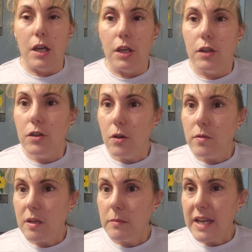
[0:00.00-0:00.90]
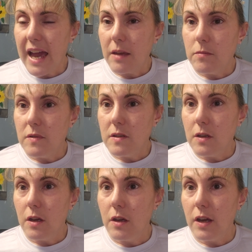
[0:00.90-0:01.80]
You know, sometimes
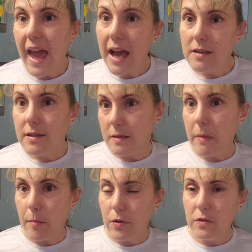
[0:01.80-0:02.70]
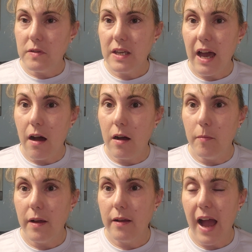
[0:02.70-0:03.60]
Access members,
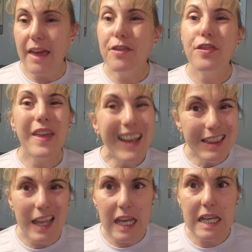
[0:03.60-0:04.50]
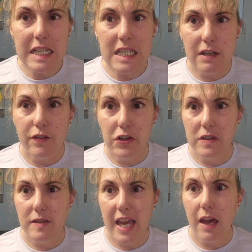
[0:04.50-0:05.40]
I think they get different
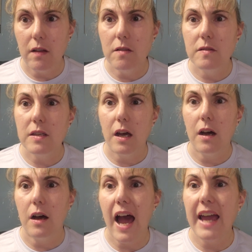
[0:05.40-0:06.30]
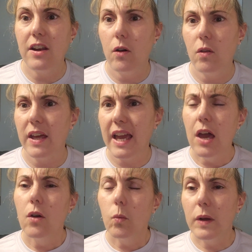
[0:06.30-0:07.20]
sales. I know, like,
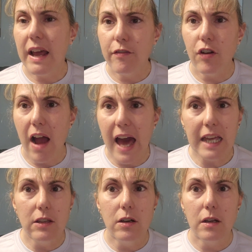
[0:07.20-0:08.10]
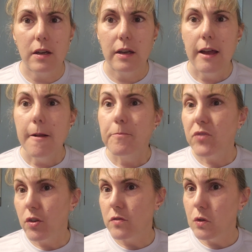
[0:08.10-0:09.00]
whenever I look,
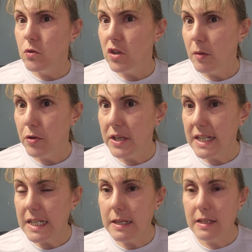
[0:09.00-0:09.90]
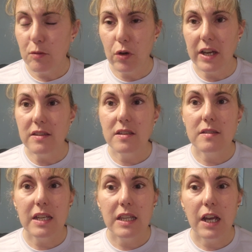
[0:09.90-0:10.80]
there's usually pretty decent
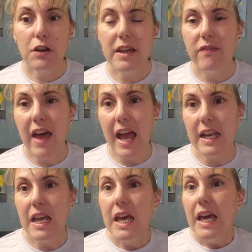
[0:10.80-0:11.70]
prices in there, and then